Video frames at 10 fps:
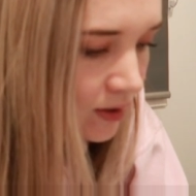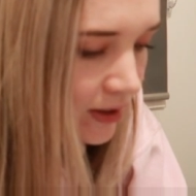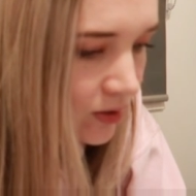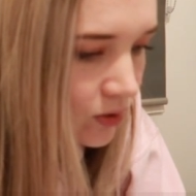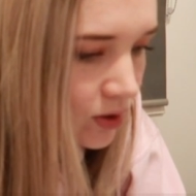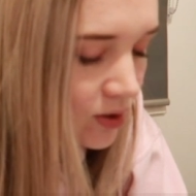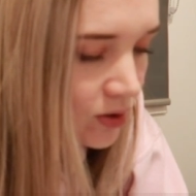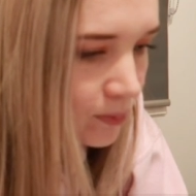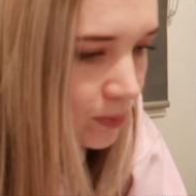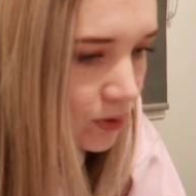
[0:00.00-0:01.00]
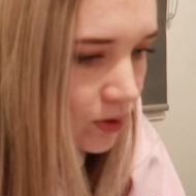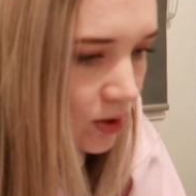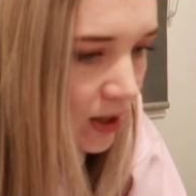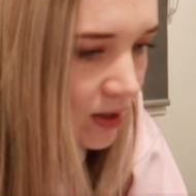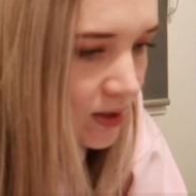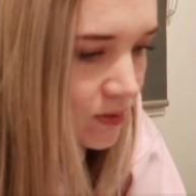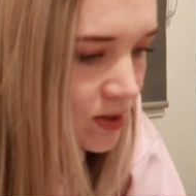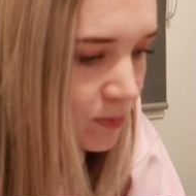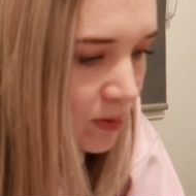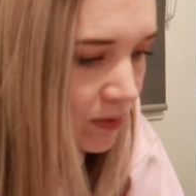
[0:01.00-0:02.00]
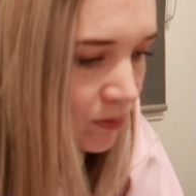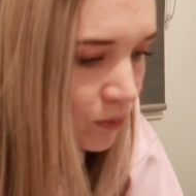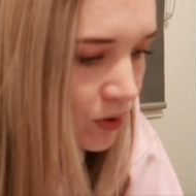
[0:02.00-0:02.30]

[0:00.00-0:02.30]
Like, look at all the blue, and this one's probably even